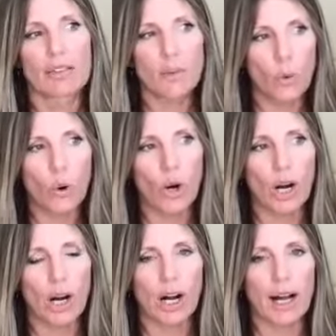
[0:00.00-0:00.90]

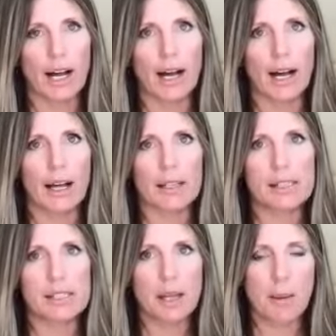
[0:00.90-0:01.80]
for a
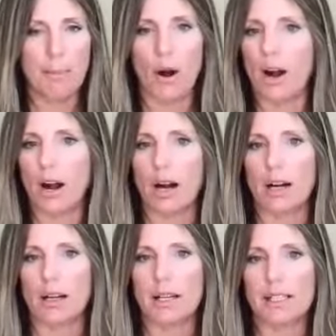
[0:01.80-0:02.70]

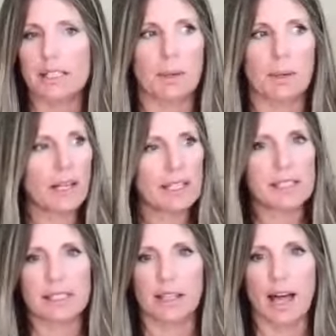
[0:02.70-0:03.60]
subpar
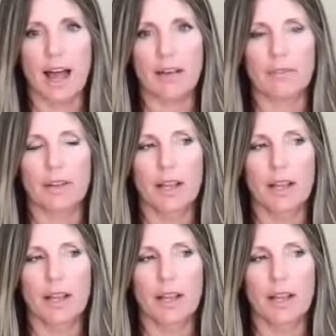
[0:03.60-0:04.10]
experience in life,